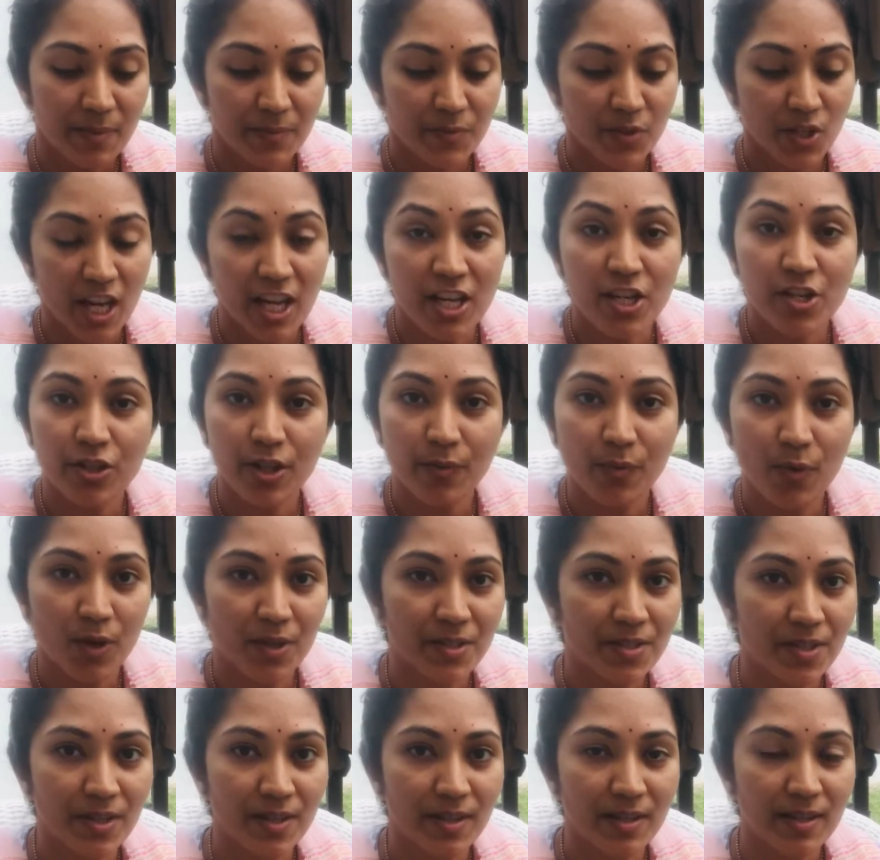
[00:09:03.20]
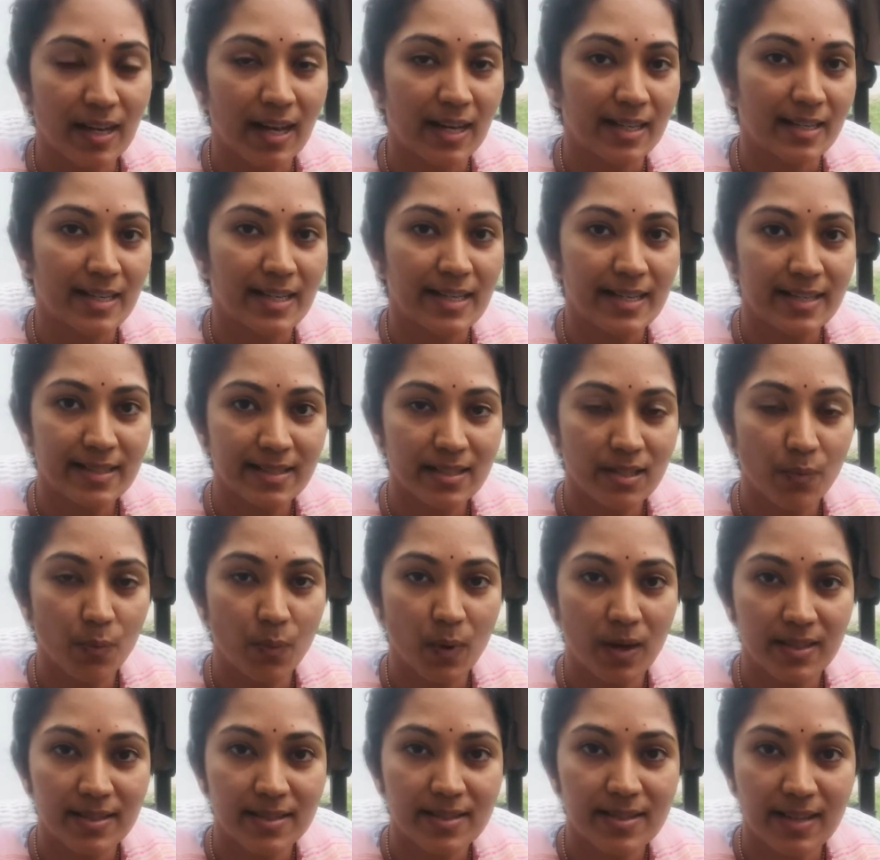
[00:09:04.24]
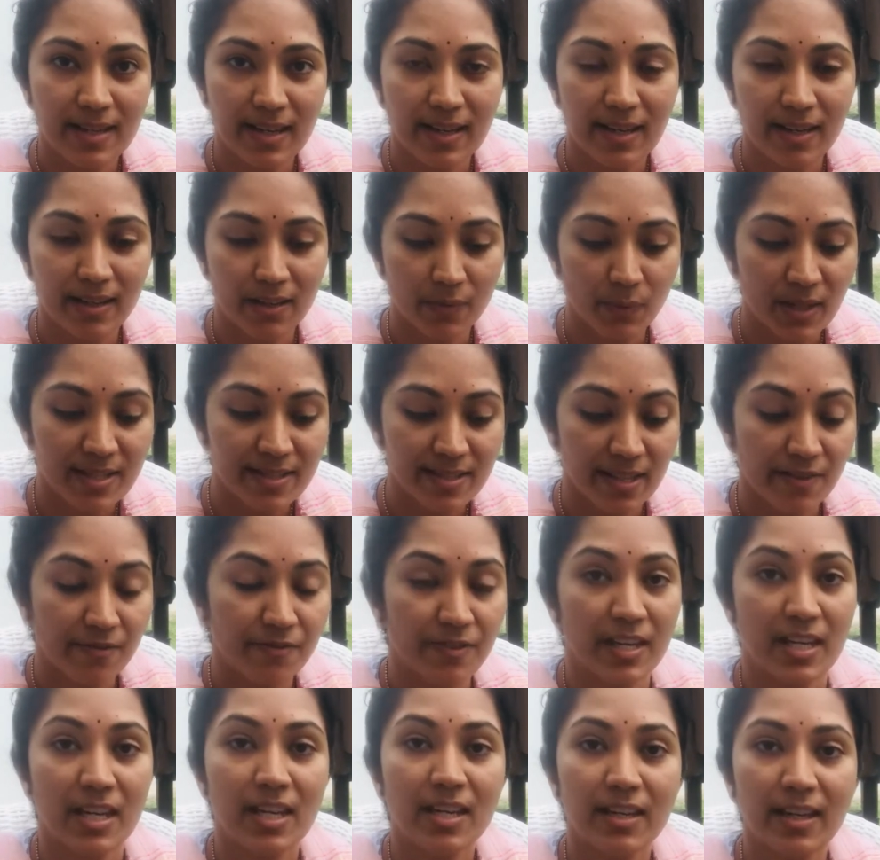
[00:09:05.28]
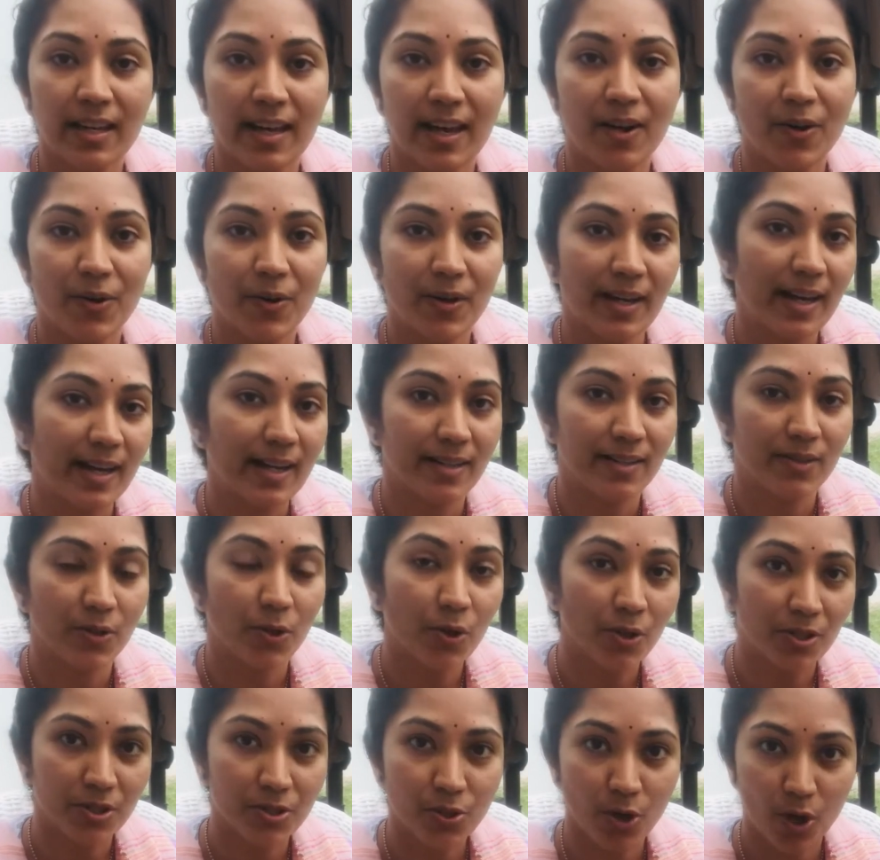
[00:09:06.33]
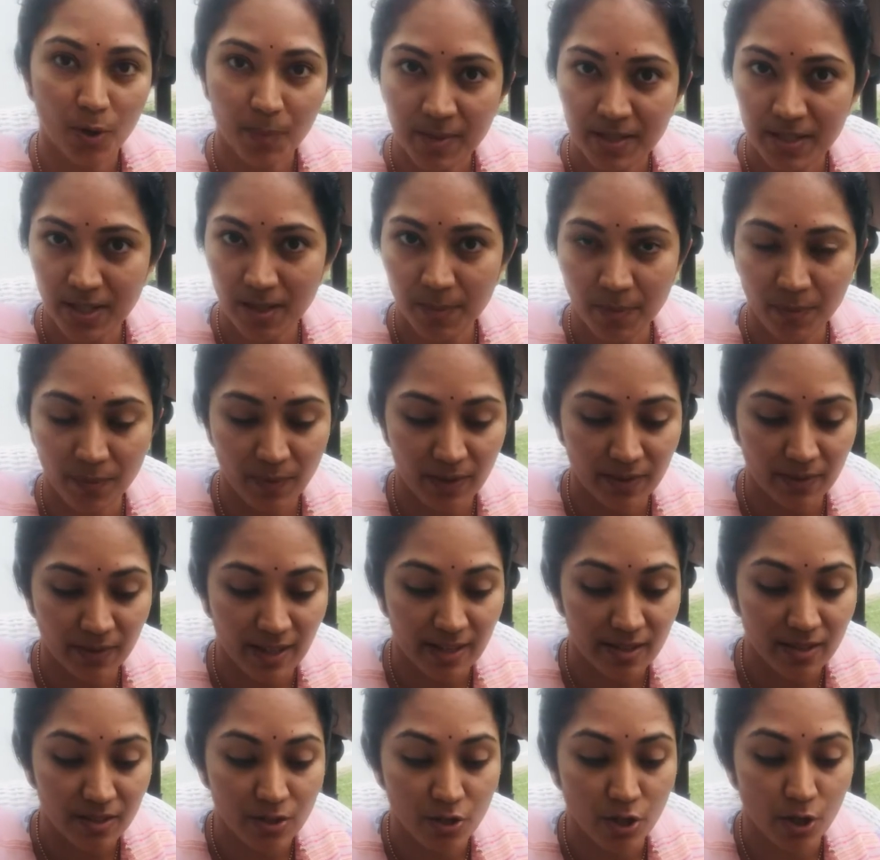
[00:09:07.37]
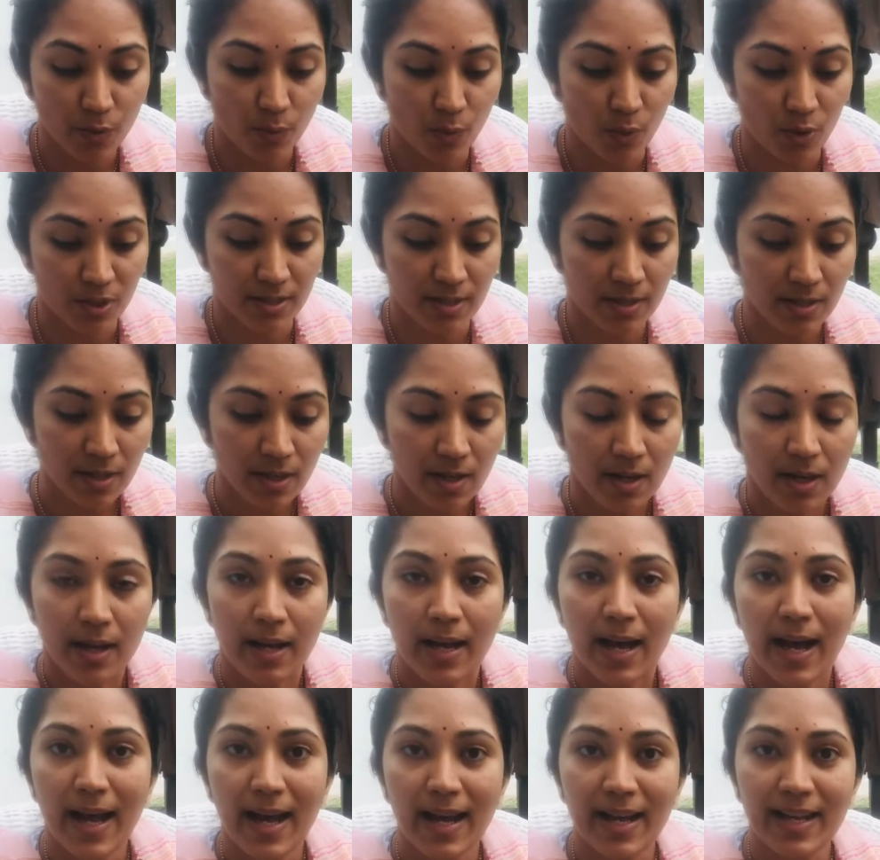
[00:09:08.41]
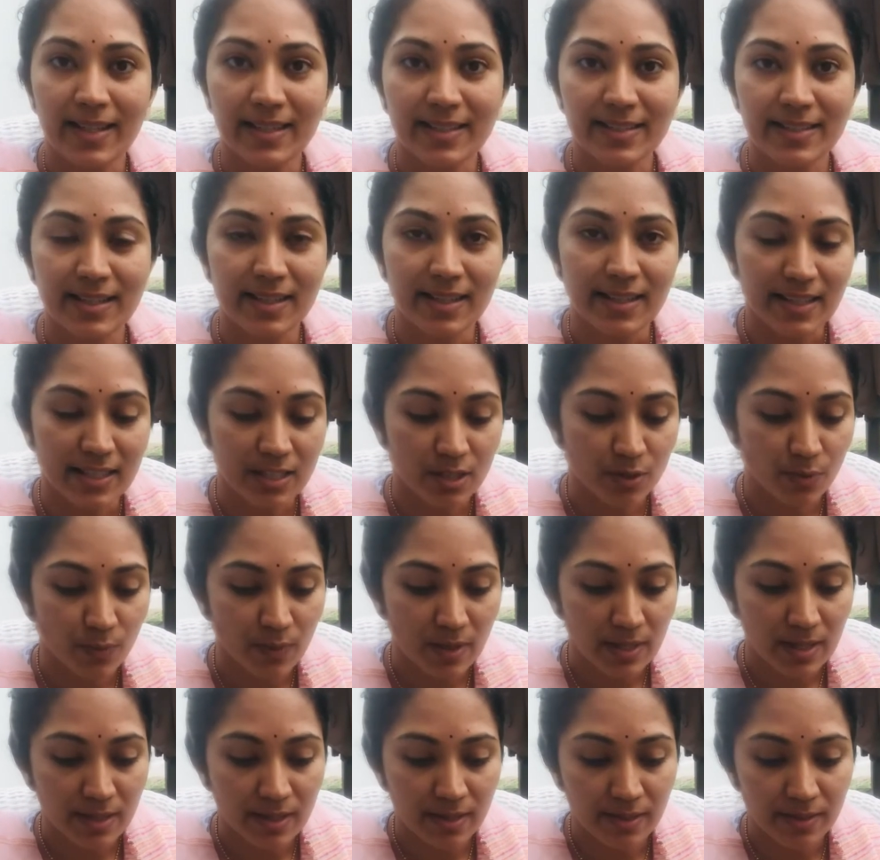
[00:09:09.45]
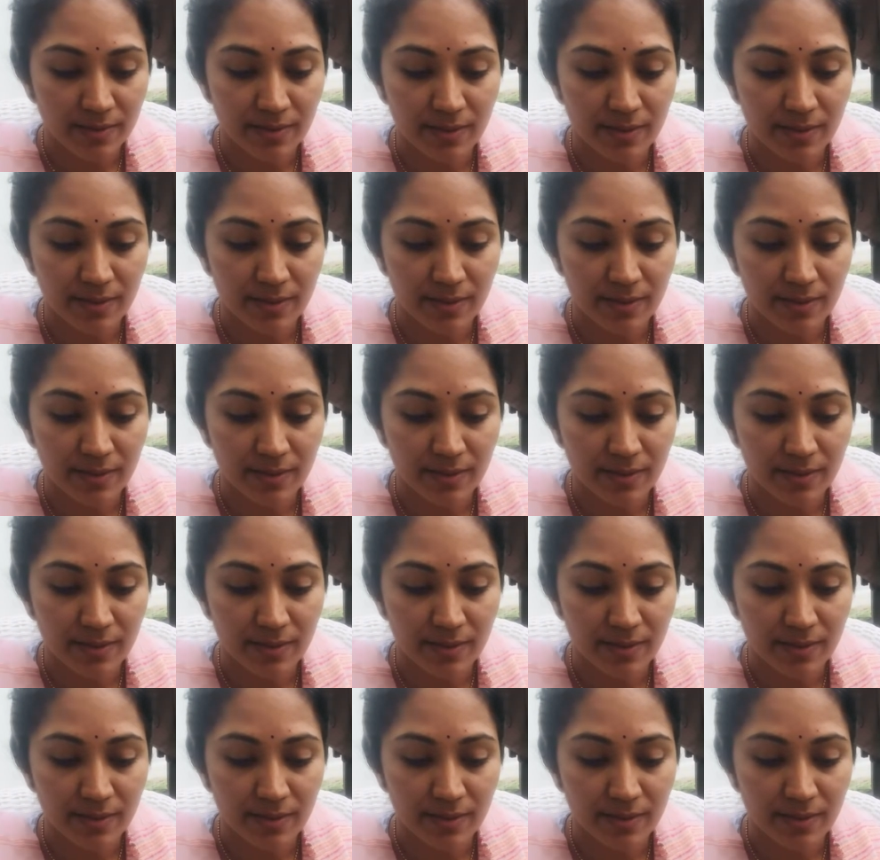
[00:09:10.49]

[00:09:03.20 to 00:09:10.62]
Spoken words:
Change the water at least once a week, or top it up with extra water, and it will,